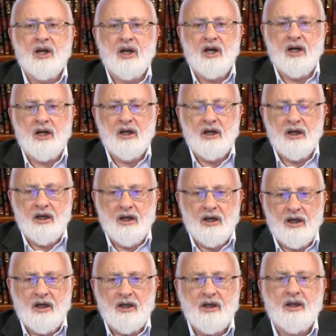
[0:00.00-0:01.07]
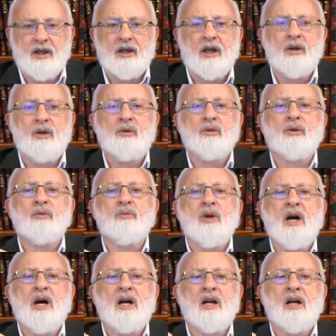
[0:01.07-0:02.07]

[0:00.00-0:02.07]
It is all based